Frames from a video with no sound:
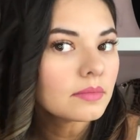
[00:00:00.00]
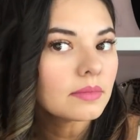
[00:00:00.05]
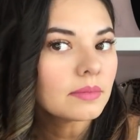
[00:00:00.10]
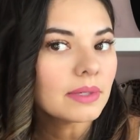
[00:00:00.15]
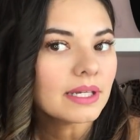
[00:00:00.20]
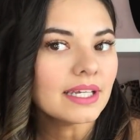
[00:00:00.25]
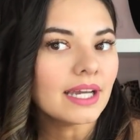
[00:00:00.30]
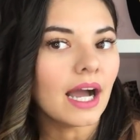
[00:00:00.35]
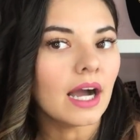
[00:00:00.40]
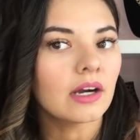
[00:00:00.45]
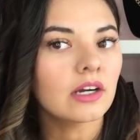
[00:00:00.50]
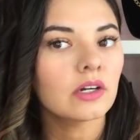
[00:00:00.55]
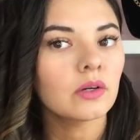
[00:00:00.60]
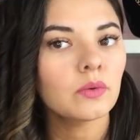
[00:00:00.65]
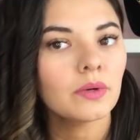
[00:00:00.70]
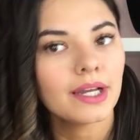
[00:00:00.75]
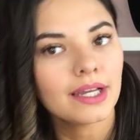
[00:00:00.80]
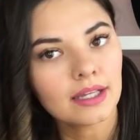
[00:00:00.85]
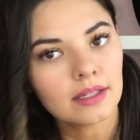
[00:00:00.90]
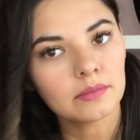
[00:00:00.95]
But yeah, I'm gonna
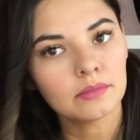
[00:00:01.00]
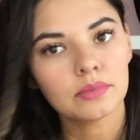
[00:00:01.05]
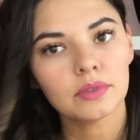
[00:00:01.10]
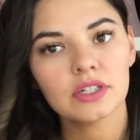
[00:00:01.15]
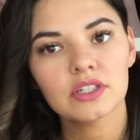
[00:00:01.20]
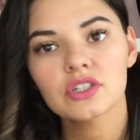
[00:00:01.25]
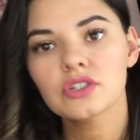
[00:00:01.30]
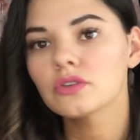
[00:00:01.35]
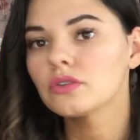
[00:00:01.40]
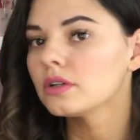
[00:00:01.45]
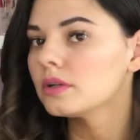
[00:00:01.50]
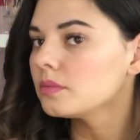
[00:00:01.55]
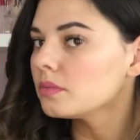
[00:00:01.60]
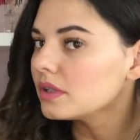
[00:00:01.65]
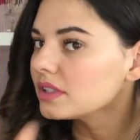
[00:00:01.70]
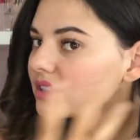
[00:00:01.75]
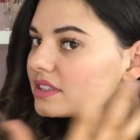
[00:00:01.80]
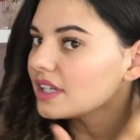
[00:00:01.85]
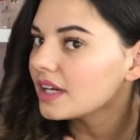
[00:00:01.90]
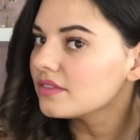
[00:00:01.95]
wait and brush through them
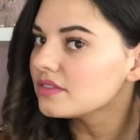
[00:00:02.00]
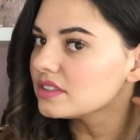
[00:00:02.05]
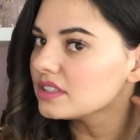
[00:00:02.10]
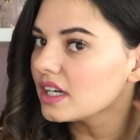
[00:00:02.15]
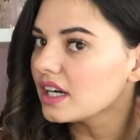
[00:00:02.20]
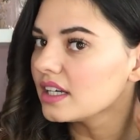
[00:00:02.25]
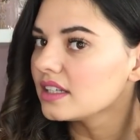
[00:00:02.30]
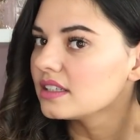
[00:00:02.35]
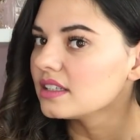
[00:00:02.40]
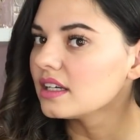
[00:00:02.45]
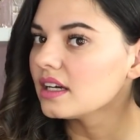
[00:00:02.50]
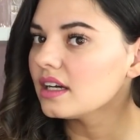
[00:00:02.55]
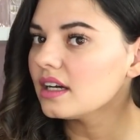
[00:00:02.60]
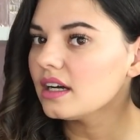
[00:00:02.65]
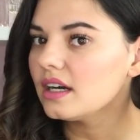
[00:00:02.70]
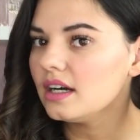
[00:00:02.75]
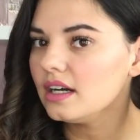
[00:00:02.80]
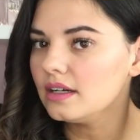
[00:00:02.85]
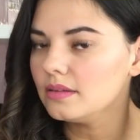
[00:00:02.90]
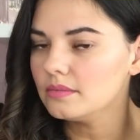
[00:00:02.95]
once I've done
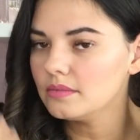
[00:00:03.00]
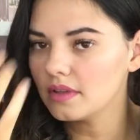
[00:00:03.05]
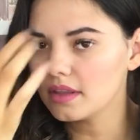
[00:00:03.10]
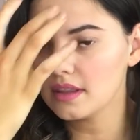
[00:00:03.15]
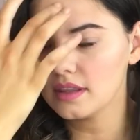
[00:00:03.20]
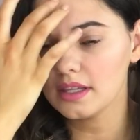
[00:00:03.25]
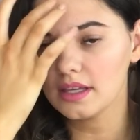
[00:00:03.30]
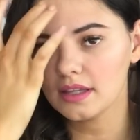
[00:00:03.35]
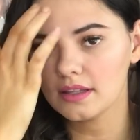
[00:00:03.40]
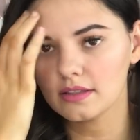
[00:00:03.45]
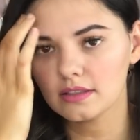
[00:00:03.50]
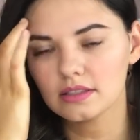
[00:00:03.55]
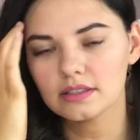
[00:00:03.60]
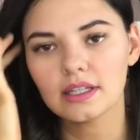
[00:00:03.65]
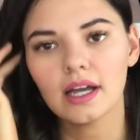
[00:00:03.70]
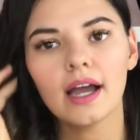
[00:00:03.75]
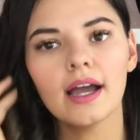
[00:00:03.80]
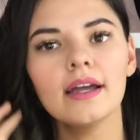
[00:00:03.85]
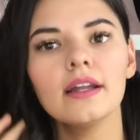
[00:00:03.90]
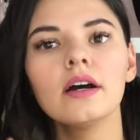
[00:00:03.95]
the other
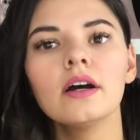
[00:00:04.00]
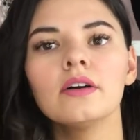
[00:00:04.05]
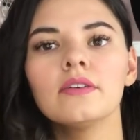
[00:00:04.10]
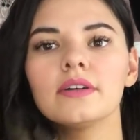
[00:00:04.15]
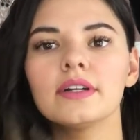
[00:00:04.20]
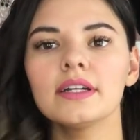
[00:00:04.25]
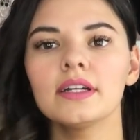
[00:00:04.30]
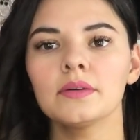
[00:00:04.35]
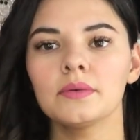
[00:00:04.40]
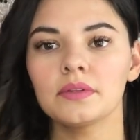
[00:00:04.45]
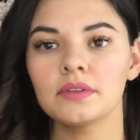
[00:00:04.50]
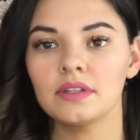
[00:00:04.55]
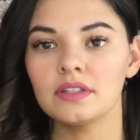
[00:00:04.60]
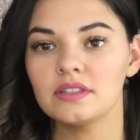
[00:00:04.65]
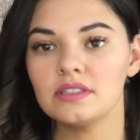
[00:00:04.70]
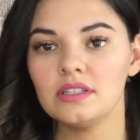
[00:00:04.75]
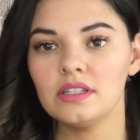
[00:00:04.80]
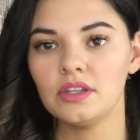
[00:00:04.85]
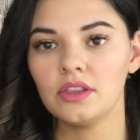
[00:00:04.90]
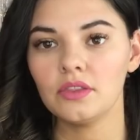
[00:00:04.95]
side over here with the
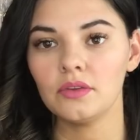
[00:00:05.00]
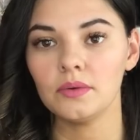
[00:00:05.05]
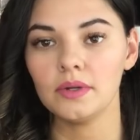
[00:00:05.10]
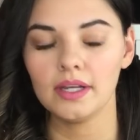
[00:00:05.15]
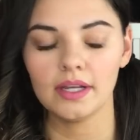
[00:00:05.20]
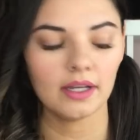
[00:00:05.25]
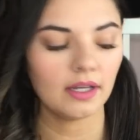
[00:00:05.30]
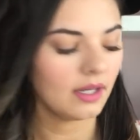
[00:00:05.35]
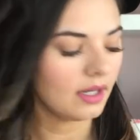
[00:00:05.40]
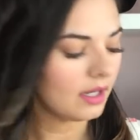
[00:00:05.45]
T3.